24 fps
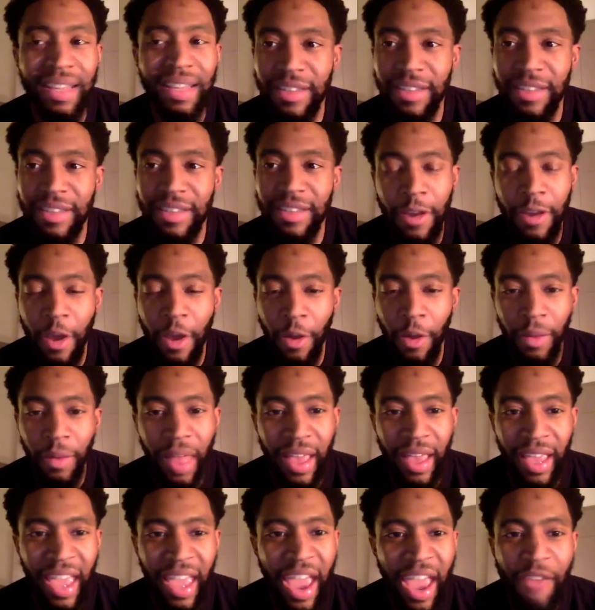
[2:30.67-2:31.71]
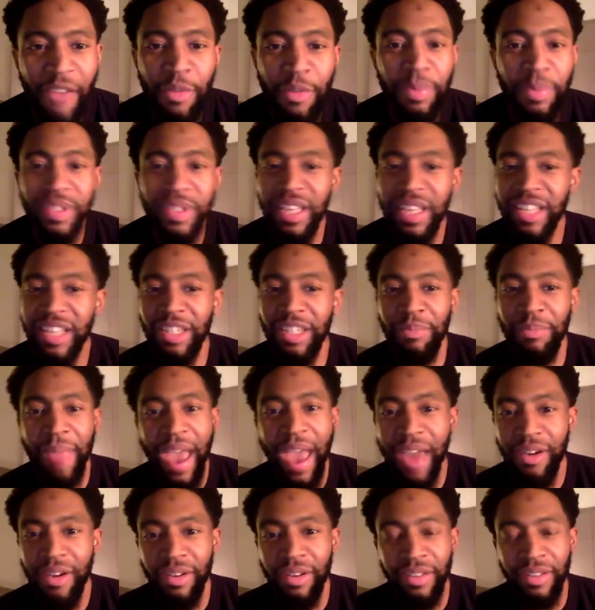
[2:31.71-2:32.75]
You know, like, every possession
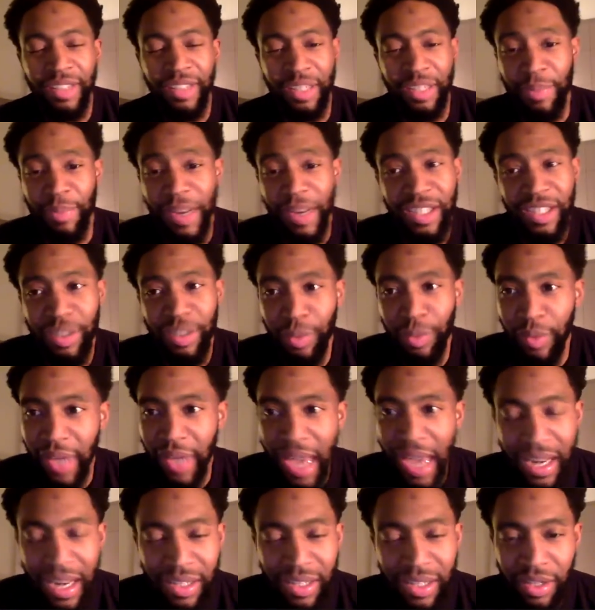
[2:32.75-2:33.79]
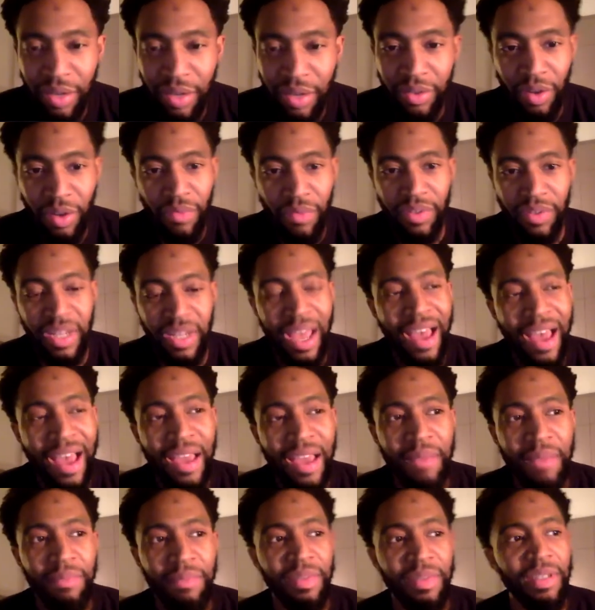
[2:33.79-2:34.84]
mattered, especially when we got into those
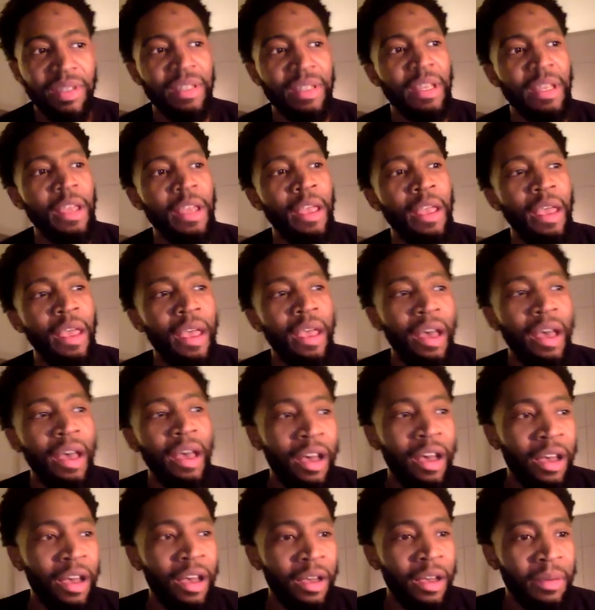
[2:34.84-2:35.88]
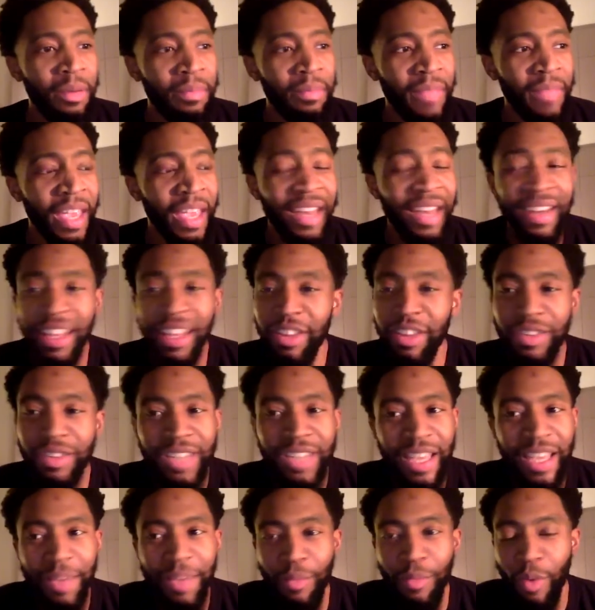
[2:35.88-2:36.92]
overtimes. Um, and neither
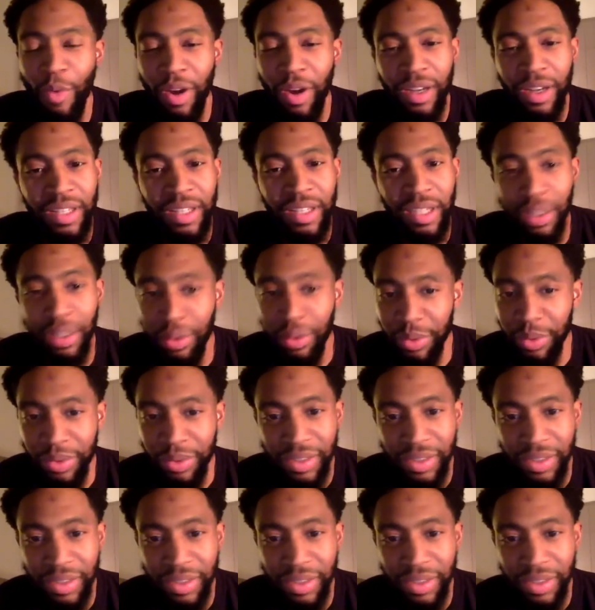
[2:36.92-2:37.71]
team wanted to lose.